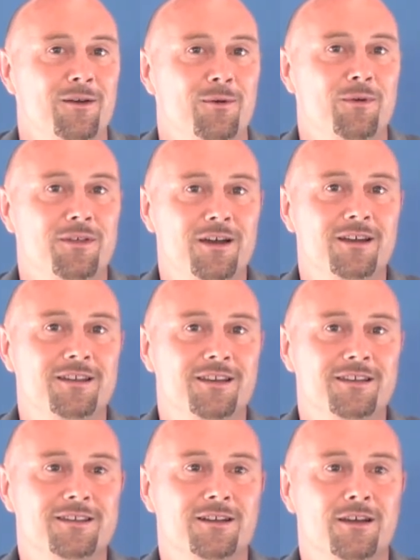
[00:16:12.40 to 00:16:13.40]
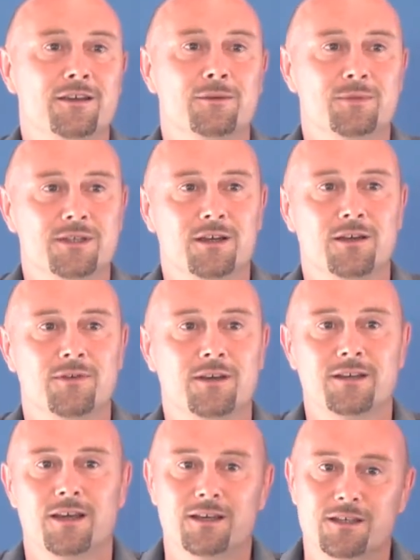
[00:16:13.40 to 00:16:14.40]
with ideas like observing
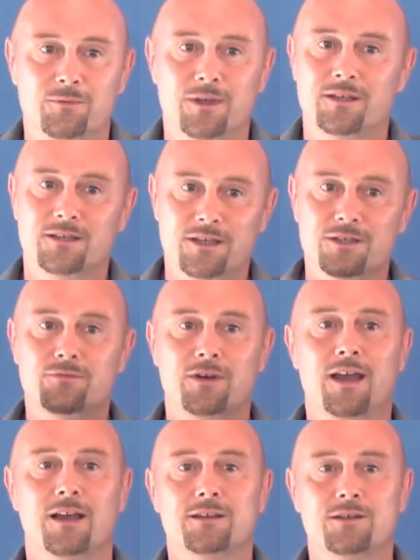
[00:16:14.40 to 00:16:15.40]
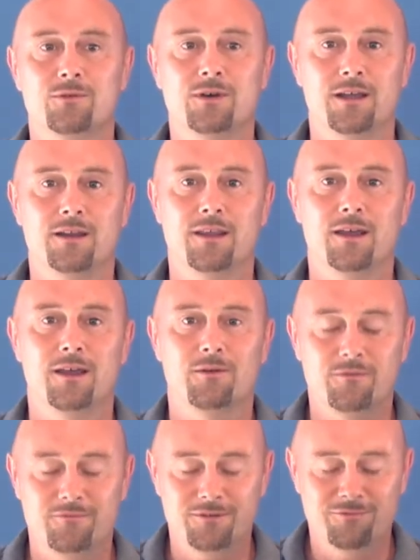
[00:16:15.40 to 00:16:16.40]
data, we can just relax quite there,
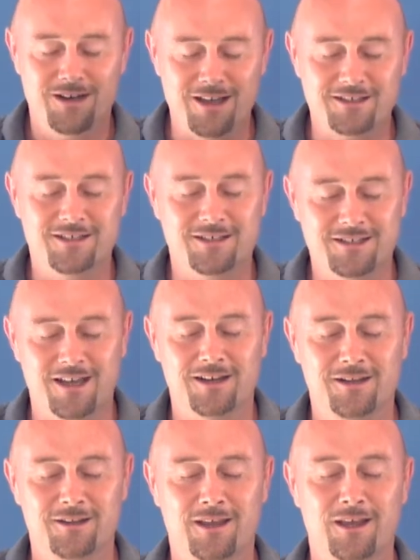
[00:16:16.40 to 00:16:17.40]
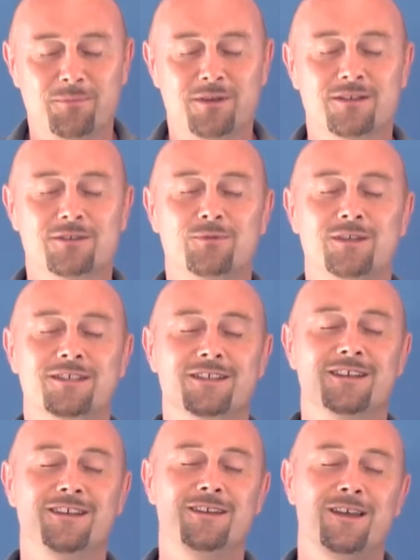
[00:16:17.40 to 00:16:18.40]
relax exactly there, because we
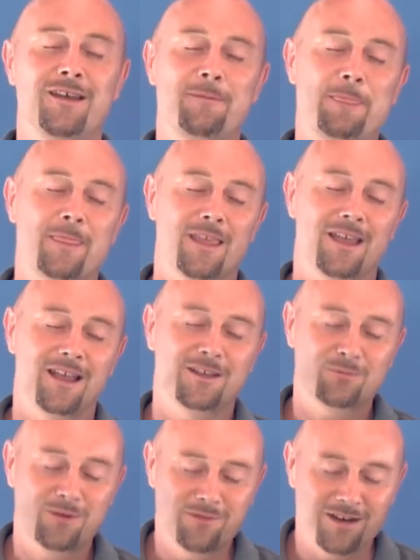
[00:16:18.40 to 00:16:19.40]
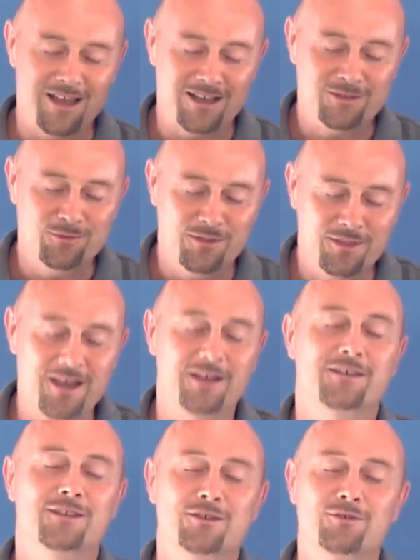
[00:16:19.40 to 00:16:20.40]
see, as we relax with
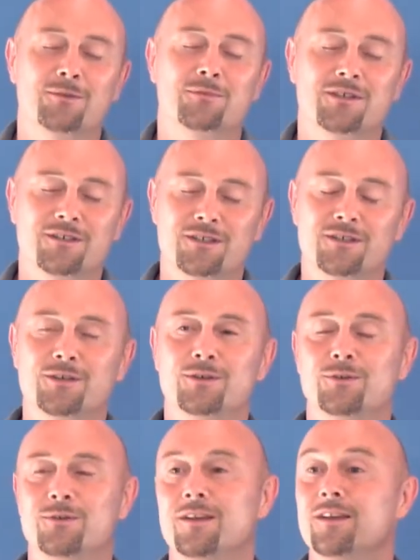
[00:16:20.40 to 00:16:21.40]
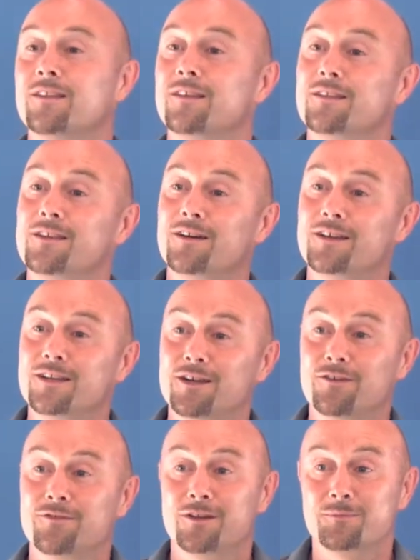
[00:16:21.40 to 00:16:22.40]
that description too, that the
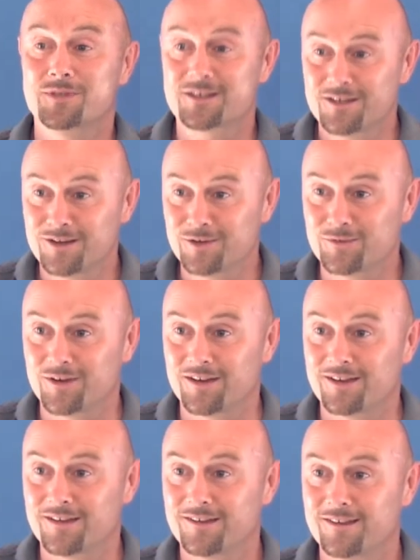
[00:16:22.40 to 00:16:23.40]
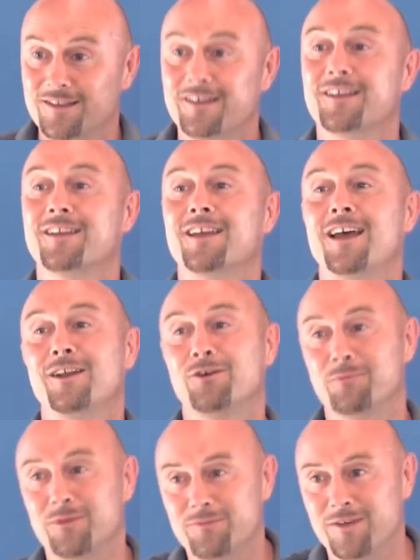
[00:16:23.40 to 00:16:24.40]
idea of an observer
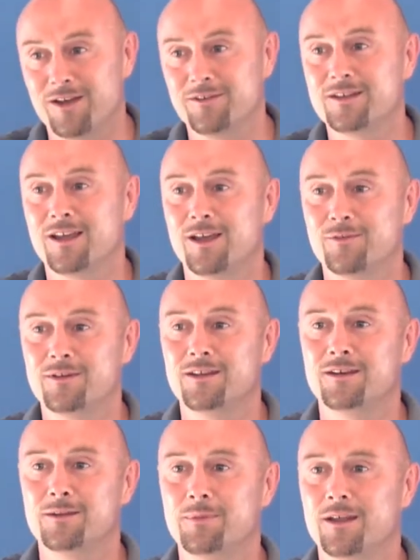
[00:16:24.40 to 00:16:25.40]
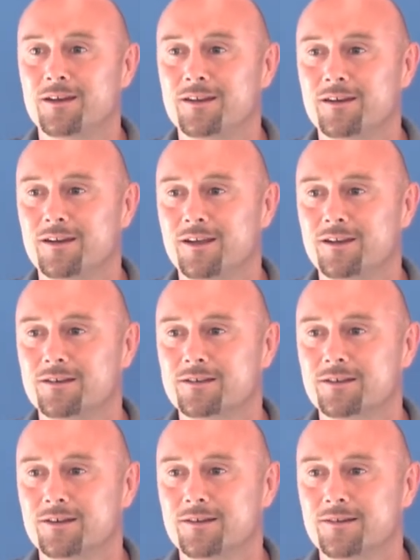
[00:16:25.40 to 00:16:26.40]
cannot be found to have an independent
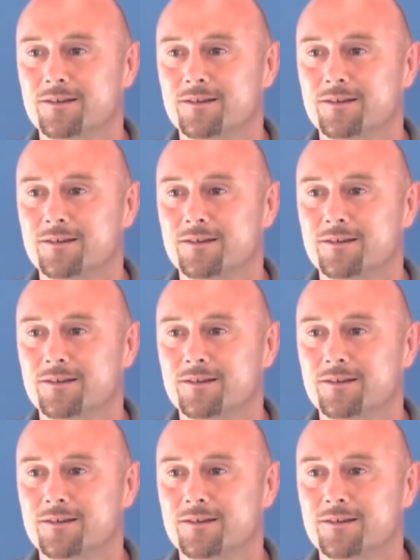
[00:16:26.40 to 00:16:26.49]
nature.